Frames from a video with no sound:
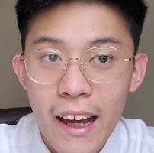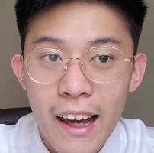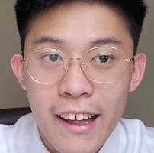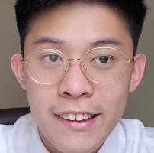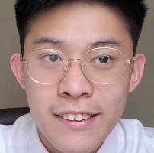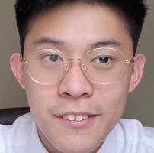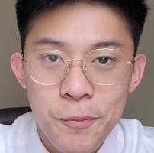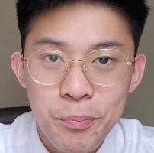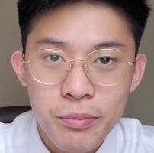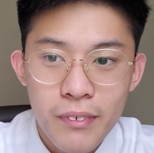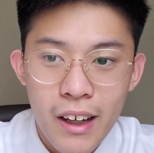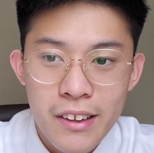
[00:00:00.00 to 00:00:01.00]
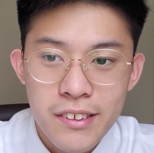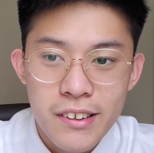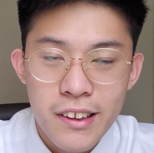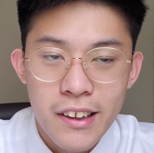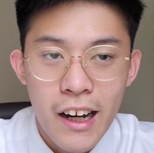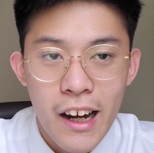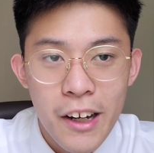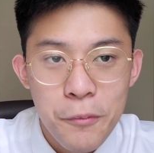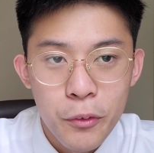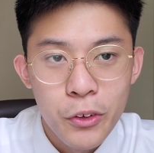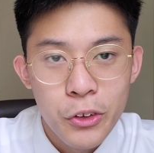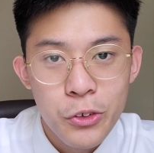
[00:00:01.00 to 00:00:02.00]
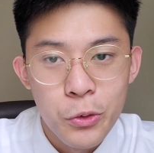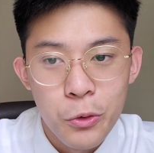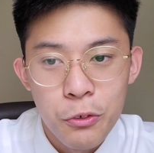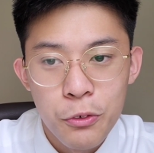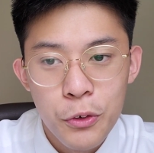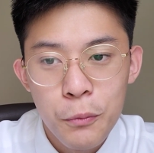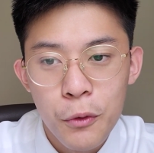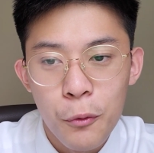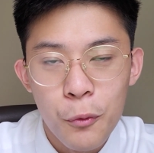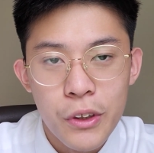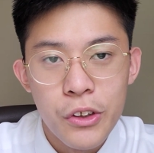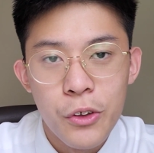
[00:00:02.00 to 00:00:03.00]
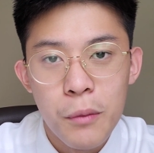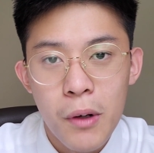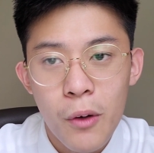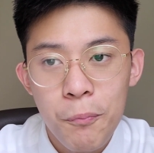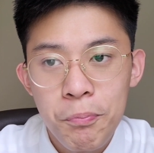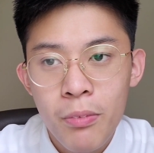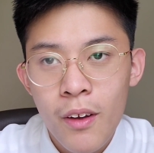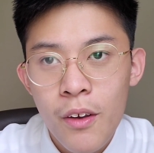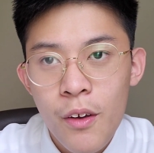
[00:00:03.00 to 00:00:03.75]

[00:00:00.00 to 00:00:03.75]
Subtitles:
and I say that I am going to film a video about